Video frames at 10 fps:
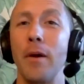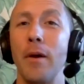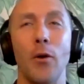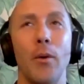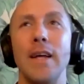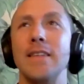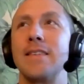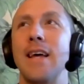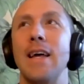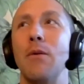But you know what?
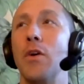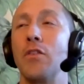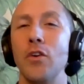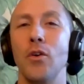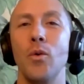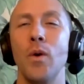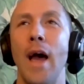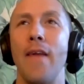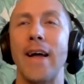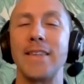We do,
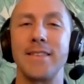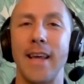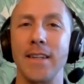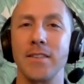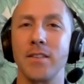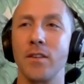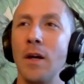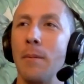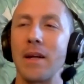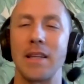and that's the answer.
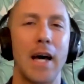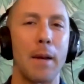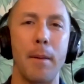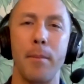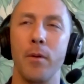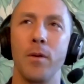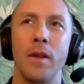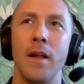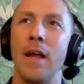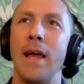But a lot of people,
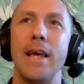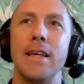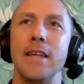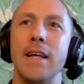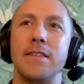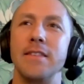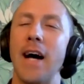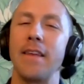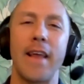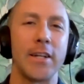it's
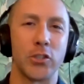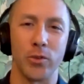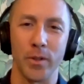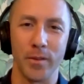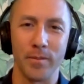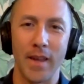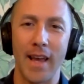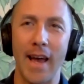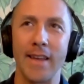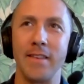not natural, and